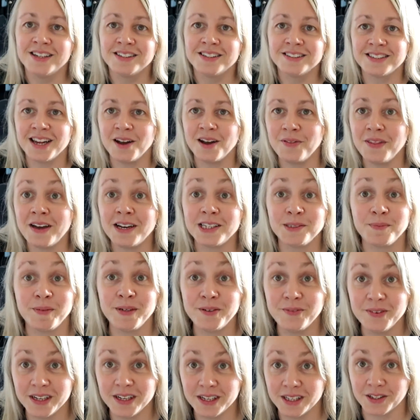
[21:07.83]
So that's
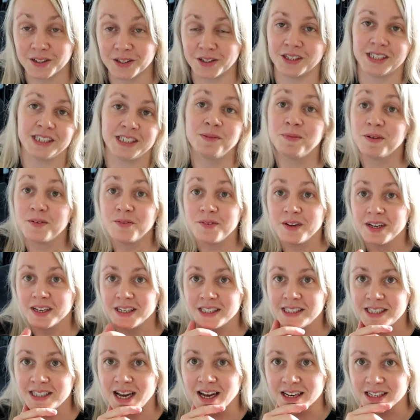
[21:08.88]
been really good. It's been really
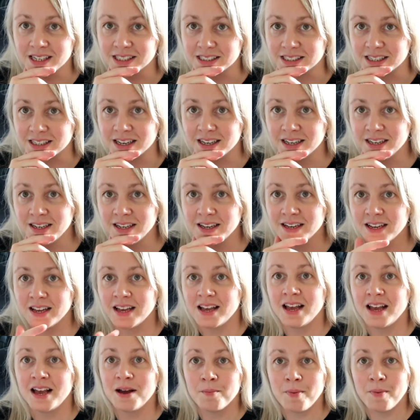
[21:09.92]
challenging,
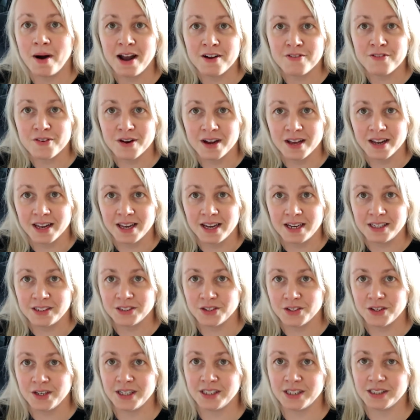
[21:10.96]
but I really
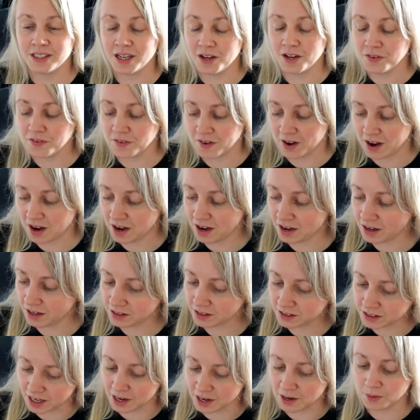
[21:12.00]
enjoyed it so far.
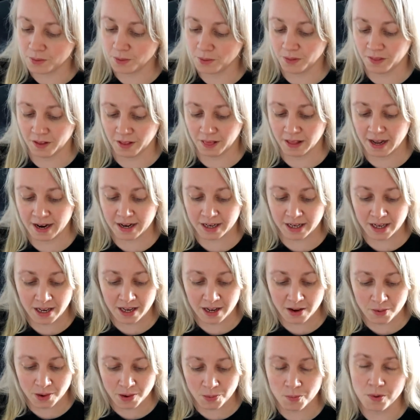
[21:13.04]
So the lady
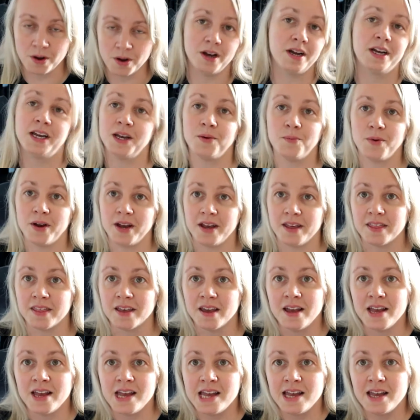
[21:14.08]
who I'm working with
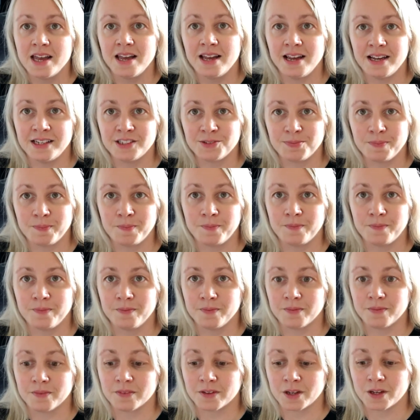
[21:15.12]
is
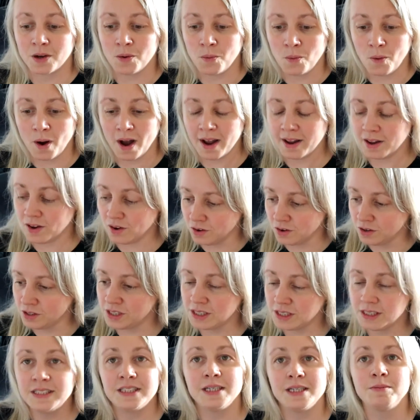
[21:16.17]
quite good.
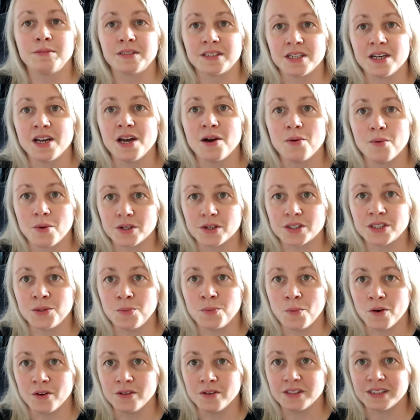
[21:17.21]
She seems to know what she
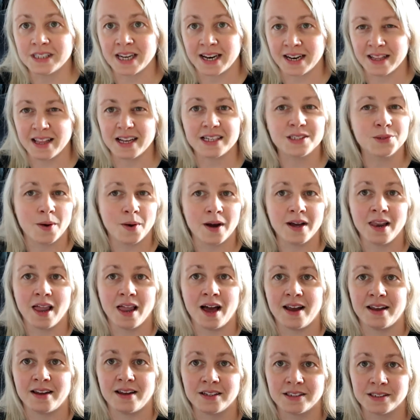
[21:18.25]
wants, and that's what I
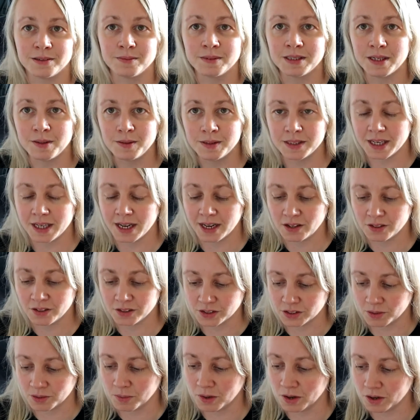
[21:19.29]
like, because sometimes you get
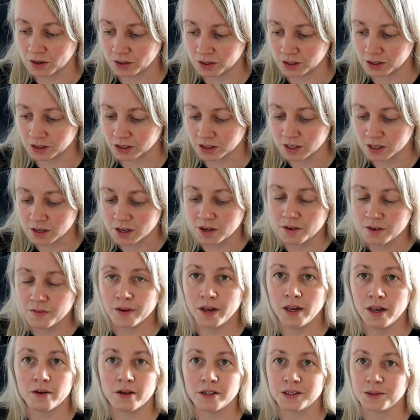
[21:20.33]
custom orders for
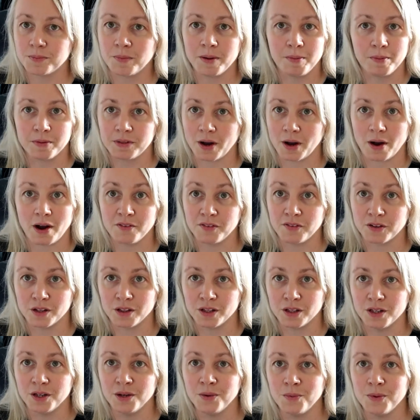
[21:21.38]
logos and people don't have a
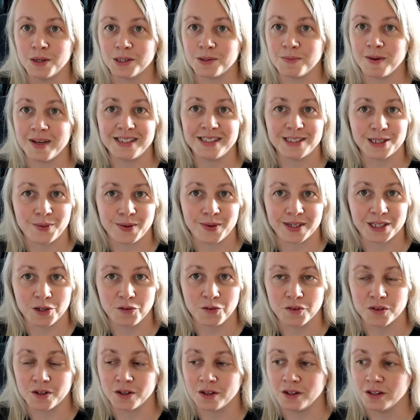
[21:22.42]
clue, which makes it quite
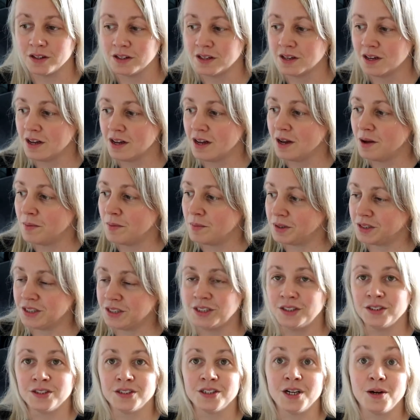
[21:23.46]
difficult. But she
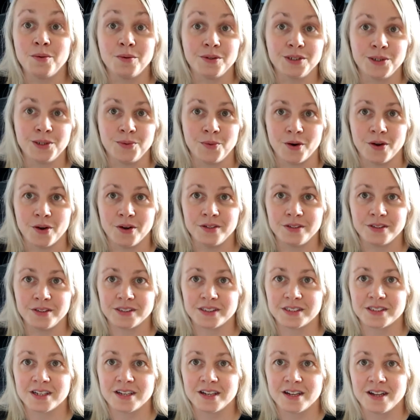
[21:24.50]
does know what she
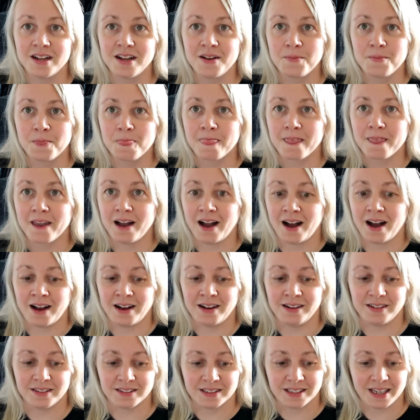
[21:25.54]
wants,
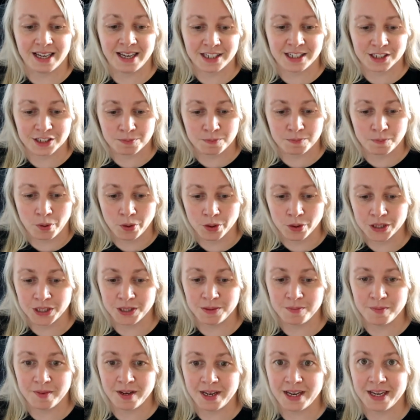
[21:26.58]
and it's
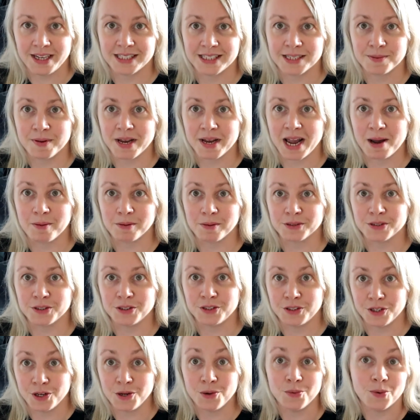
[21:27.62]
pushing me to be able to
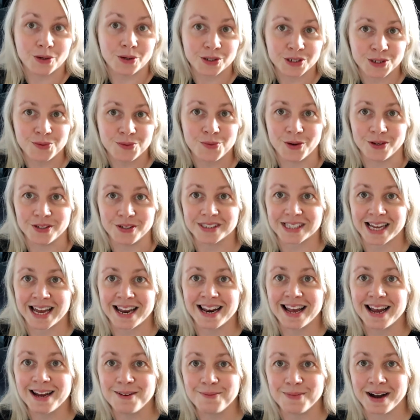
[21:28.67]
do what she wants, and
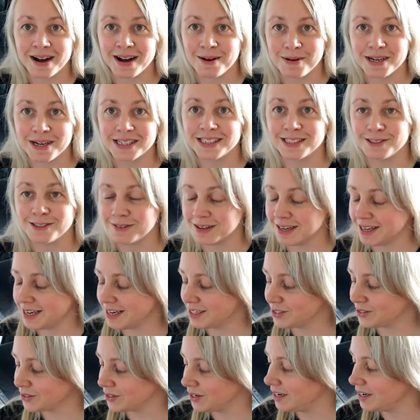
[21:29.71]
I'm actually really
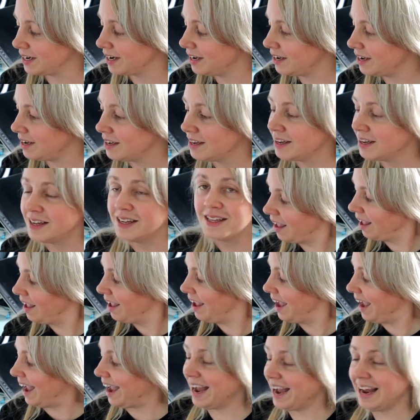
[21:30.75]
enjoying it.
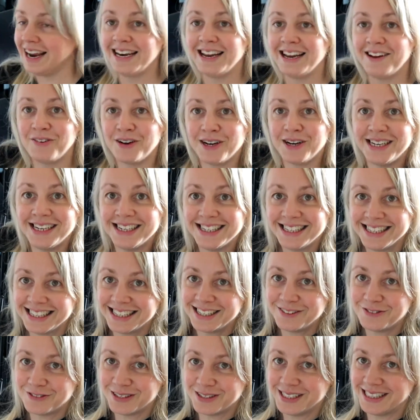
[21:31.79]
And I've had a
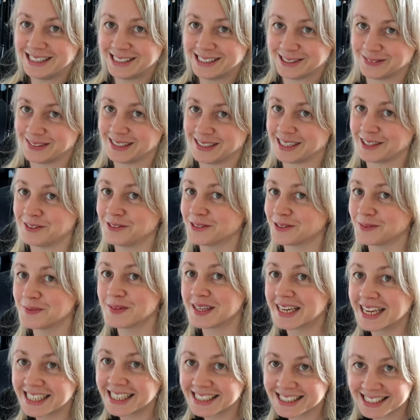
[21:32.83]
delivery this week of
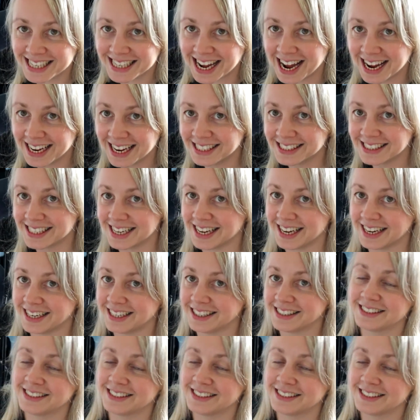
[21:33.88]
something exciting.